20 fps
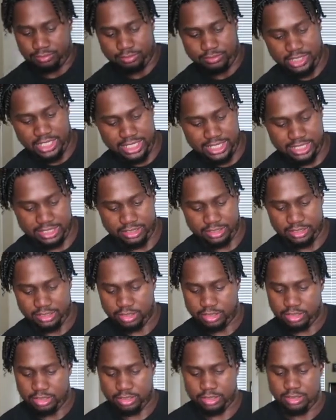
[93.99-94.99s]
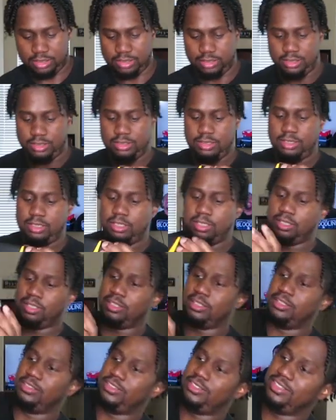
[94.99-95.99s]
Man.
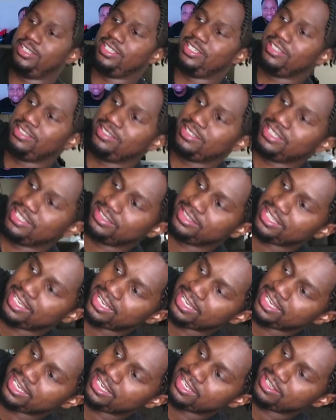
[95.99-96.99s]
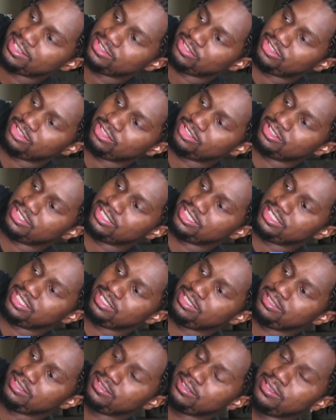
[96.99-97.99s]
See, got the Air Jordan
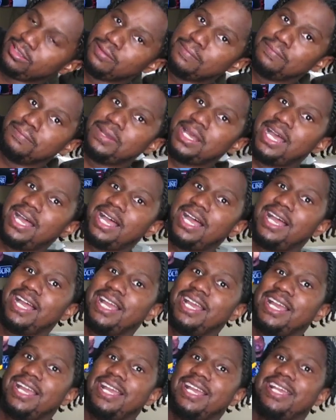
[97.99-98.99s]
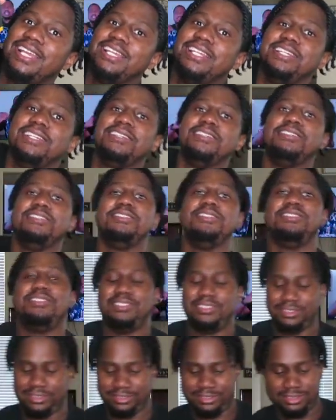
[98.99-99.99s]
Pines.
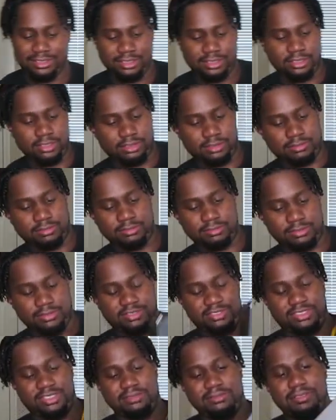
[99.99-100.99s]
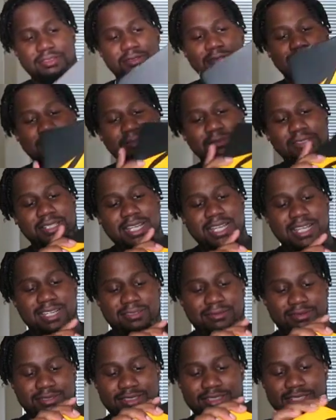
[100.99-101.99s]
See what we
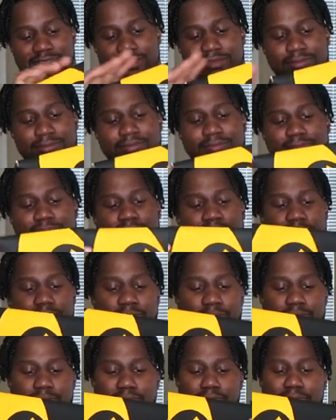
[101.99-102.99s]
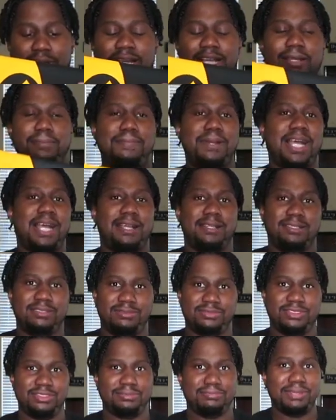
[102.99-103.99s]
got, you know? Pollen.
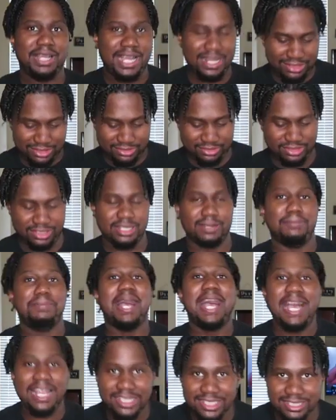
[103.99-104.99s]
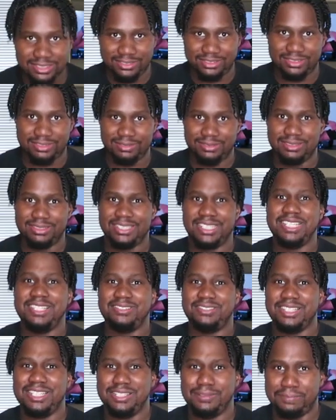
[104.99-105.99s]
Yeah, Pollen. I keep
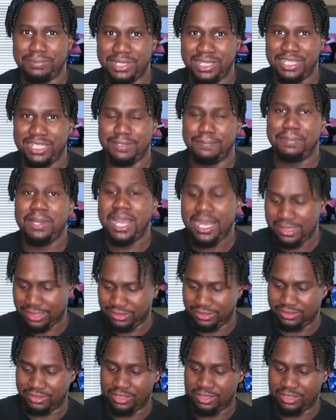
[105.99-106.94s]
saying Pollen.